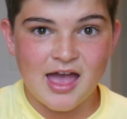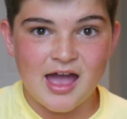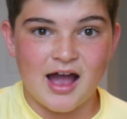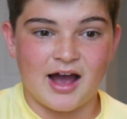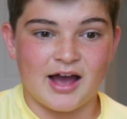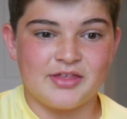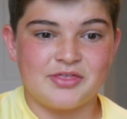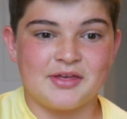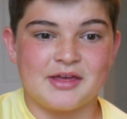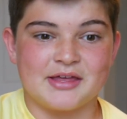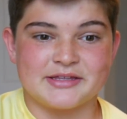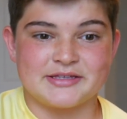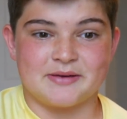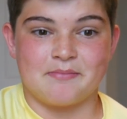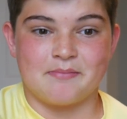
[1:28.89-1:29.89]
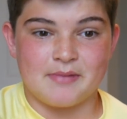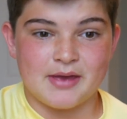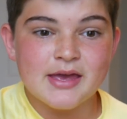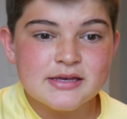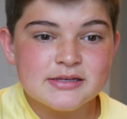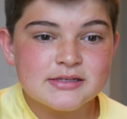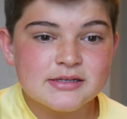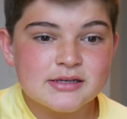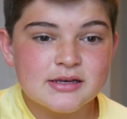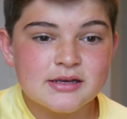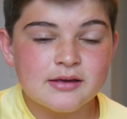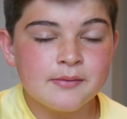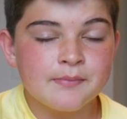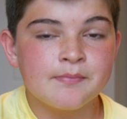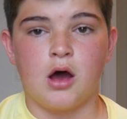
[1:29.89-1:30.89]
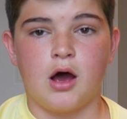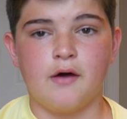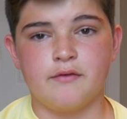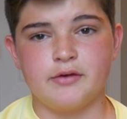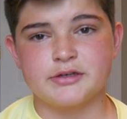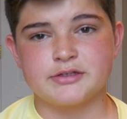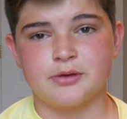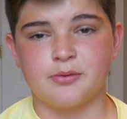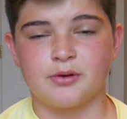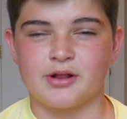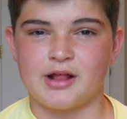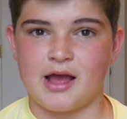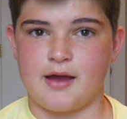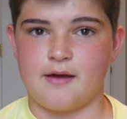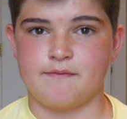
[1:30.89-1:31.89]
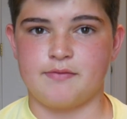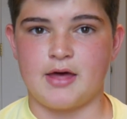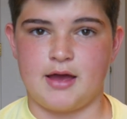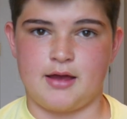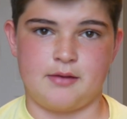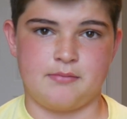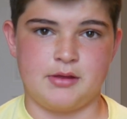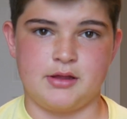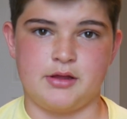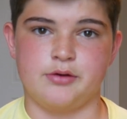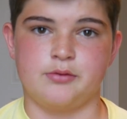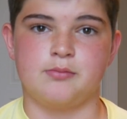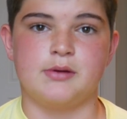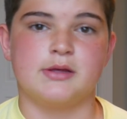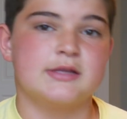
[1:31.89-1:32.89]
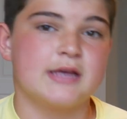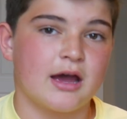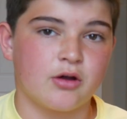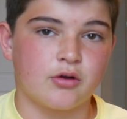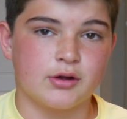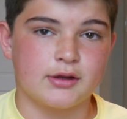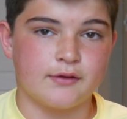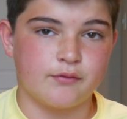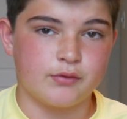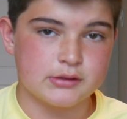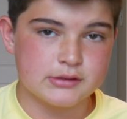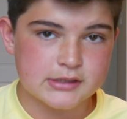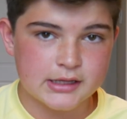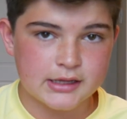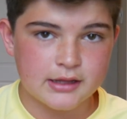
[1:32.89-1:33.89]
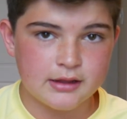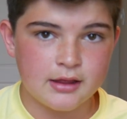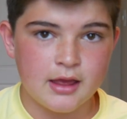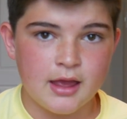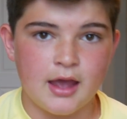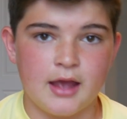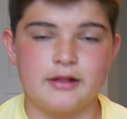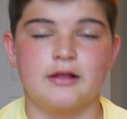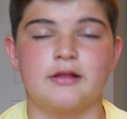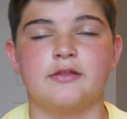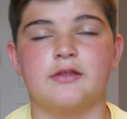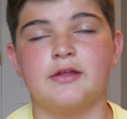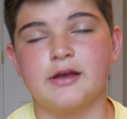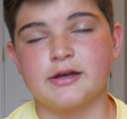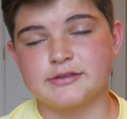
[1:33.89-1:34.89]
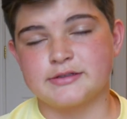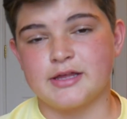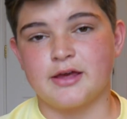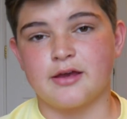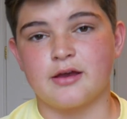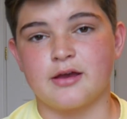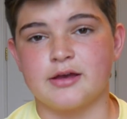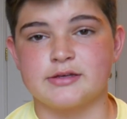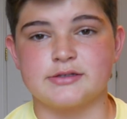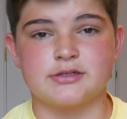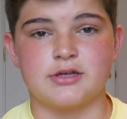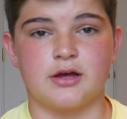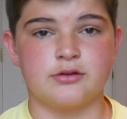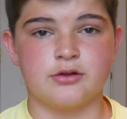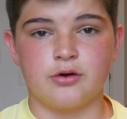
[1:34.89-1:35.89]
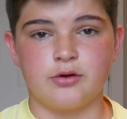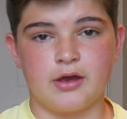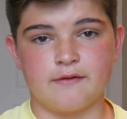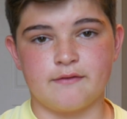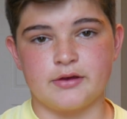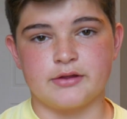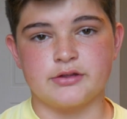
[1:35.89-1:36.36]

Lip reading: I think it's amazing. Obviously we're gonna have that. It would be a downgrade if we didn't. And the next thing is a no given